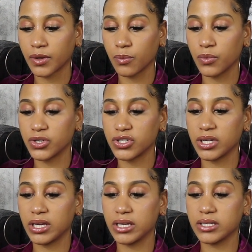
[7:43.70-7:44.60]
Which
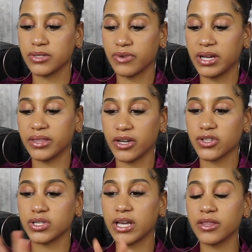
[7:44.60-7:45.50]
is right there.
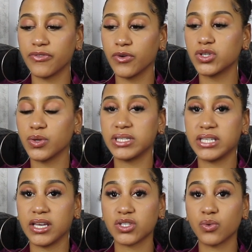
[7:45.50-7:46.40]
So now the photo is
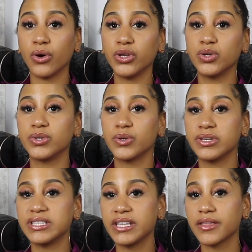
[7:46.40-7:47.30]
here. So what you do
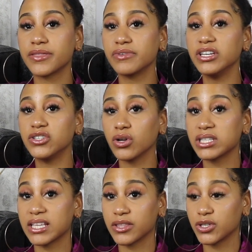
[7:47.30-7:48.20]
is there are 3
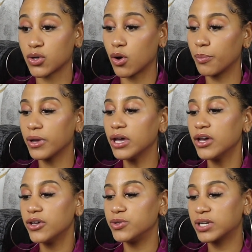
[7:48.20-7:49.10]
dots at the top.
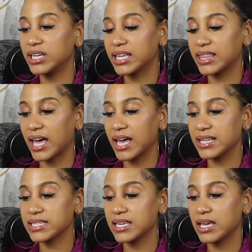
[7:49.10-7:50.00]
You click
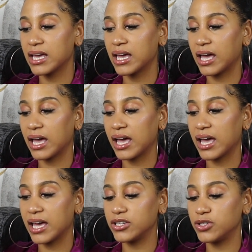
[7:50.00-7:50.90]
that
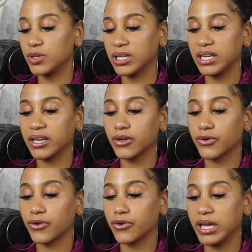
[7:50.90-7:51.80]
and you click
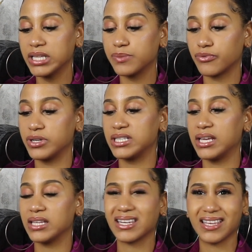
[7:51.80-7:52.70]
create
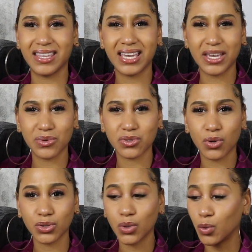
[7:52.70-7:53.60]
preset. And I think it was
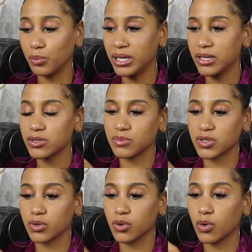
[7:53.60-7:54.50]
called homey, so I'm
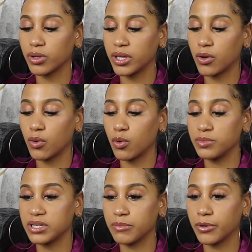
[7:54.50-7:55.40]
just gonna call it home
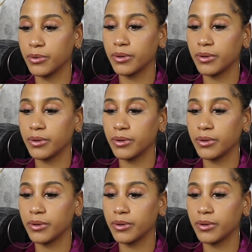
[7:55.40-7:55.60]
demo.